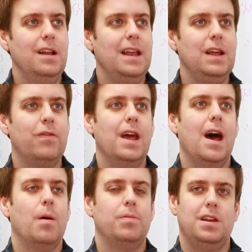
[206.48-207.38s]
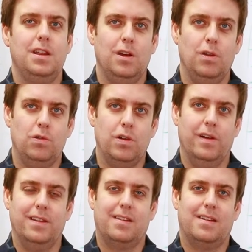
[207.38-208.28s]
it up to you to
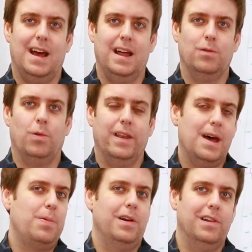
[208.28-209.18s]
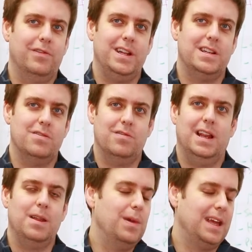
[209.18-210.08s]
understand what that polar region
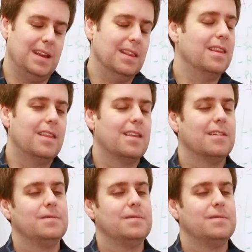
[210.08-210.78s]
really means.